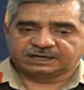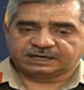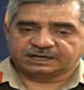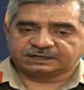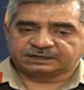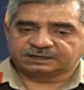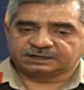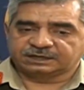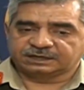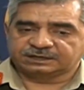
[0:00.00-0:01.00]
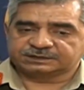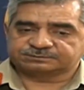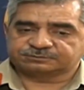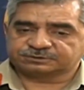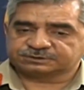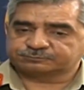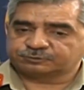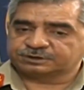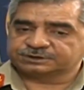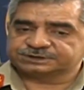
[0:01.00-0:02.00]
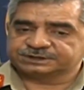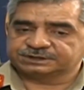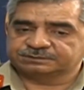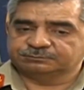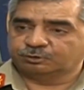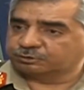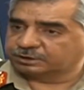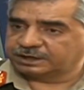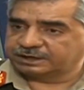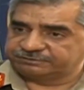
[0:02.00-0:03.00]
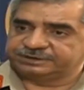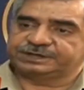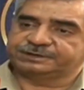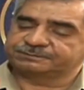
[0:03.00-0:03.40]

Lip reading: And it's progressing more every